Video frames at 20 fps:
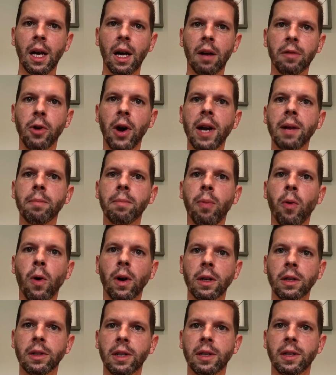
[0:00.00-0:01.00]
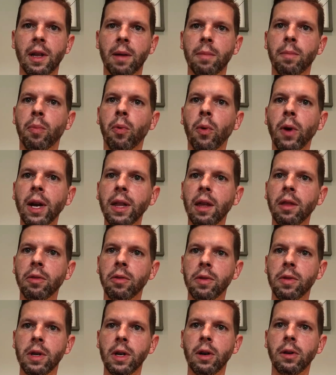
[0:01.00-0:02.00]
Of great importance is that breathing
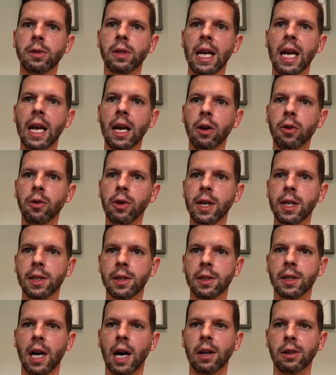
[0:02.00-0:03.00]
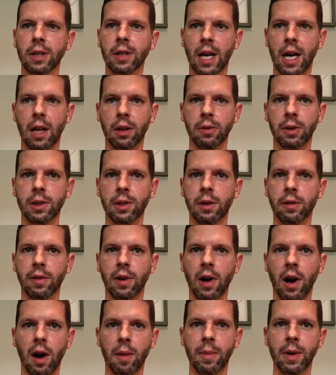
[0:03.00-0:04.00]
through the nose increases our tolerance of
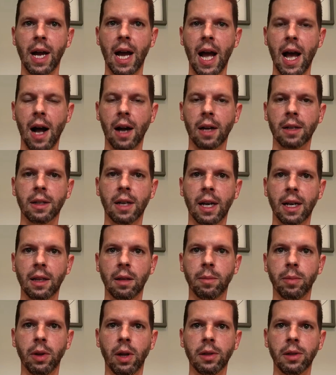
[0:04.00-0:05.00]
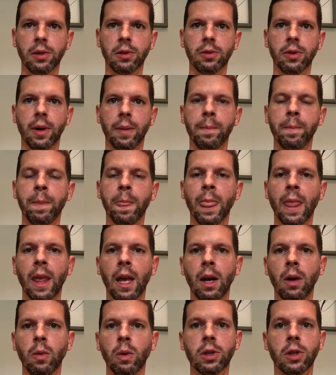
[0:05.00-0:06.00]
carbon dioxide in the bloodstream,
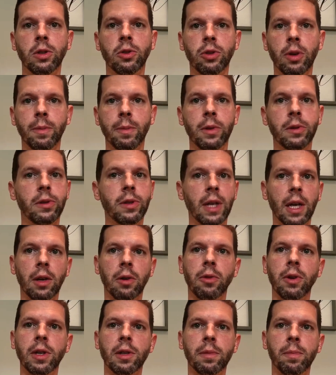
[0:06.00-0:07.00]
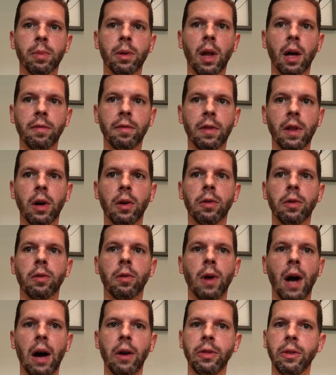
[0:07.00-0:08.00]
which contributes to increased blood flow
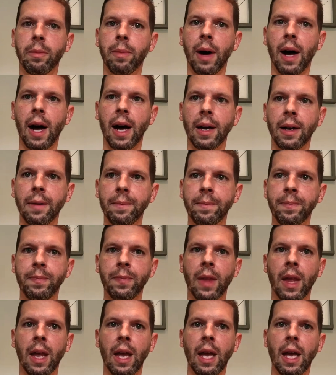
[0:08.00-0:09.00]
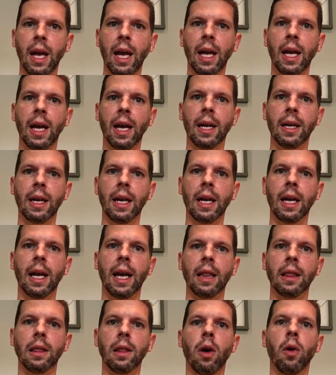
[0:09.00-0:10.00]
throughout the body and
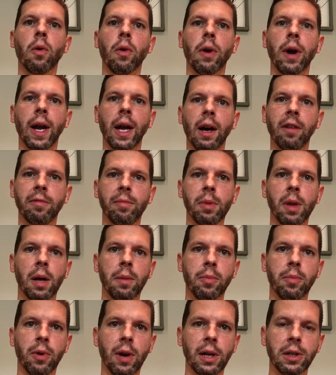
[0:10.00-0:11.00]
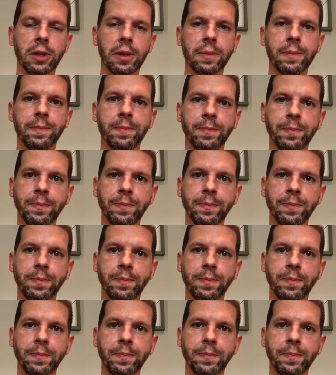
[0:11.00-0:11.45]
a lowering of blood pressure.